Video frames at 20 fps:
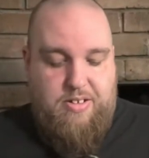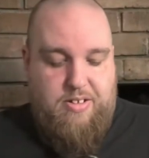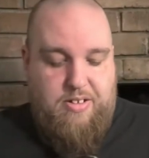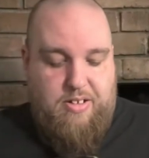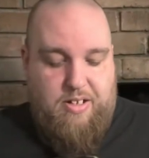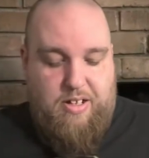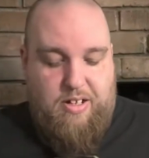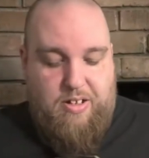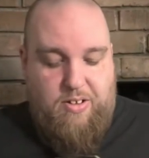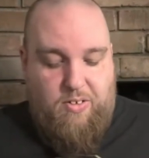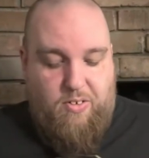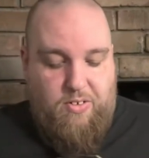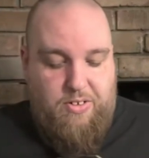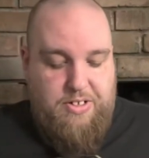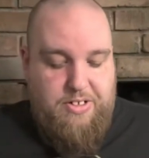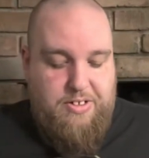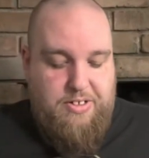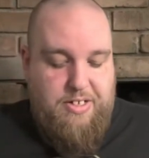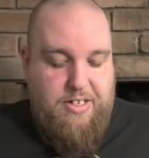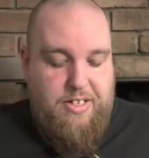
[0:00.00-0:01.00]
Are
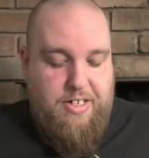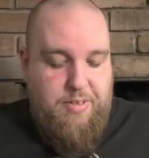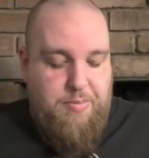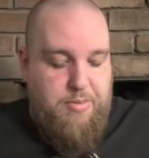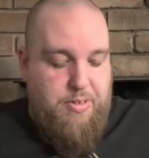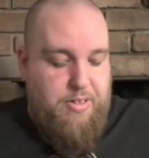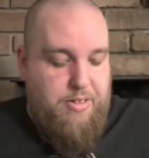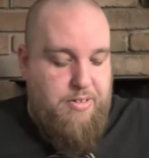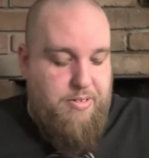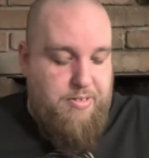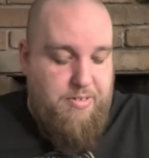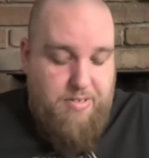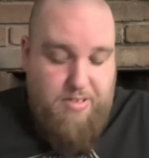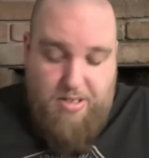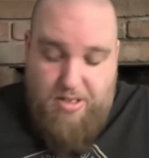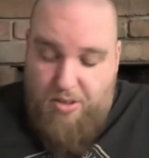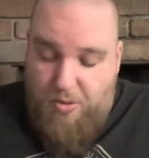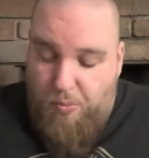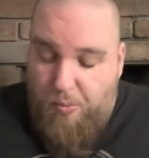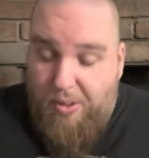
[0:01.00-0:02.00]
you kidding me?
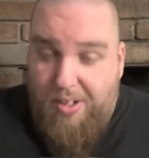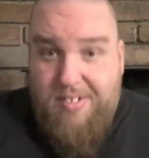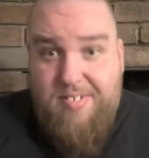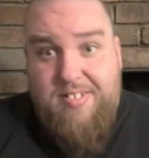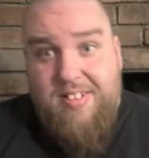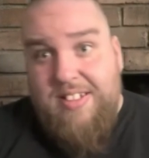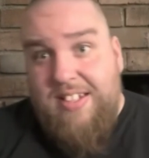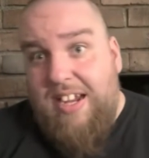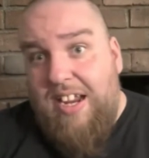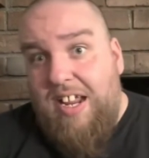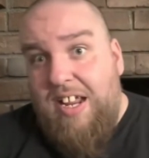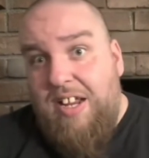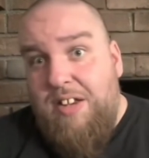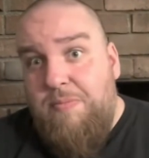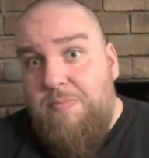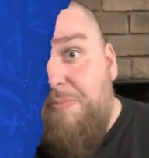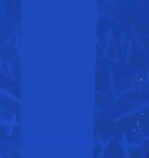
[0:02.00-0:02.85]
Once again!